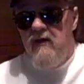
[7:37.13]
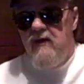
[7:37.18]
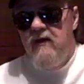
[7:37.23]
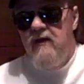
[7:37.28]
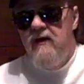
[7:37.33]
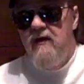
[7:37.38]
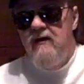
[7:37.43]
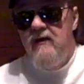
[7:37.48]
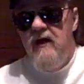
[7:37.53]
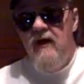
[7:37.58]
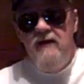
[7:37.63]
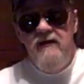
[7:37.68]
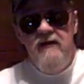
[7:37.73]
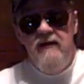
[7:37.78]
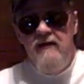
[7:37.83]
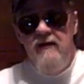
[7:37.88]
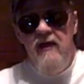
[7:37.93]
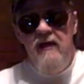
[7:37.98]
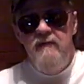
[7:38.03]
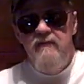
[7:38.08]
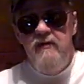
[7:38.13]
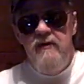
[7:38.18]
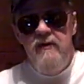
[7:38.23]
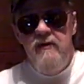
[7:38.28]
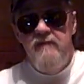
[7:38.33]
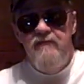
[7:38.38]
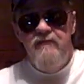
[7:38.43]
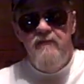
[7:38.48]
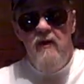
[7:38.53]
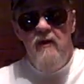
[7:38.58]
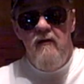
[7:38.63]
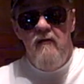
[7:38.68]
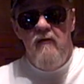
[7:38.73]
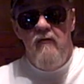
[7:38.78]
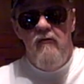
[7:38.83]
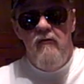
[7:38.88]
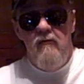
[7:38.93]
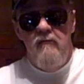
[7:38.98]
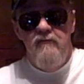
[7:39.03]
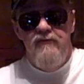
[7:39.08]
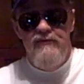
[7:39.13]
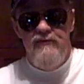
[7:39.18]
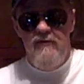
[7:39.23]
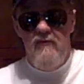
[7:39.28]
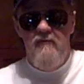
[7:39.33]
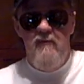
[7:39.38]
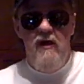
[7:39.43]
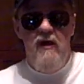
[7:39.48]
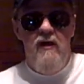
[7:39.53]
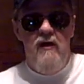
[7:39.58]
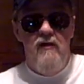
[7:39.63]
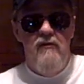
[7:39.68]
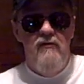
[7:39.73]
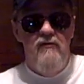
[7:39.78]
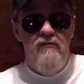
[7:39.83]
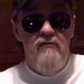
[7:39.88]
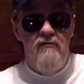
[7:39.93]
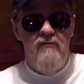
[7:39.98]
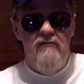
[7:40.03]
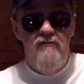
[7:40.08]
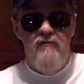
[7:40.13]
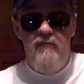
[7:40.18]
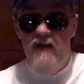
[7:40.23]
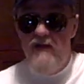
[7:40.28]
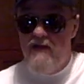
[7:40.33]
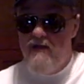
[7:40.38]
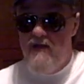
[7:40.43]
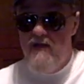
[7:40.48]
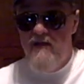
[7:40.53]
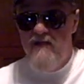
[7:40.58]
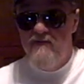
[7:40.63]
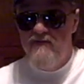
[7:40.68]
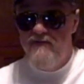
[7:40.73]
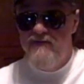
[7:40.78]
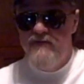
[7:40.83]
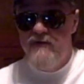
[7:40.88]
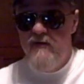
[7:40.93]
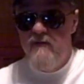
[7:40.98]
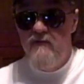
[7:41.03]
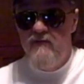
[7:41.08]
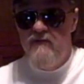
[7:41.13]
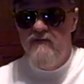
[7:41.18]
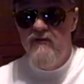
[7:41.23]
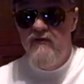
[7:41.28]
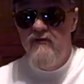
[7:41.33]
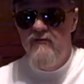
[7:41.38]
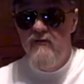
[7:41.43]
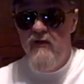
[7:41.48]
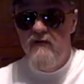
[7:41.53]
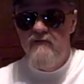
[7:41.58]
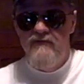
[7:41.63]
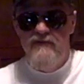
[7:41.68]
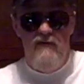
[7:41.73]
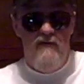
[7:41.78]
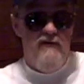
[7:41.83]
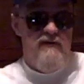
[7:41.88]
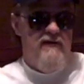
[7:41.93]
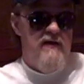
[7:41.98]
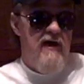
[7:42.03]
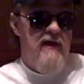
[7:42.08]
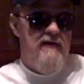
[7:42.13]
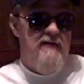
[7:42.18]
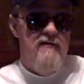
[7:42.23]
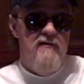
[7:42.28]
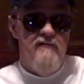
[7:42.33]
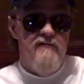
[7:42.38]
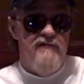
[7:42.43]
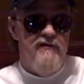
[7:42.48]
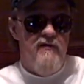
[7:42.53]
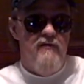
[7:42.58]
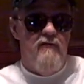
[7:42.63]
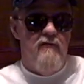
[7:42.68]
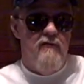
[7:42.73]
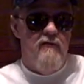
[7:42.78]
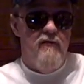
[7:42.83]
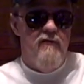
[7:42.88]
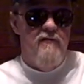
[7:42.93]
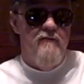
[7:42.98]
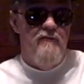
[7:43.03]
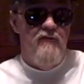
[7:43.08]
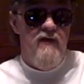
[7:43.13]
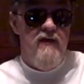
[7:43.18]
And I didn't have any firearms of my own. Back in 72, I was only 9 years old.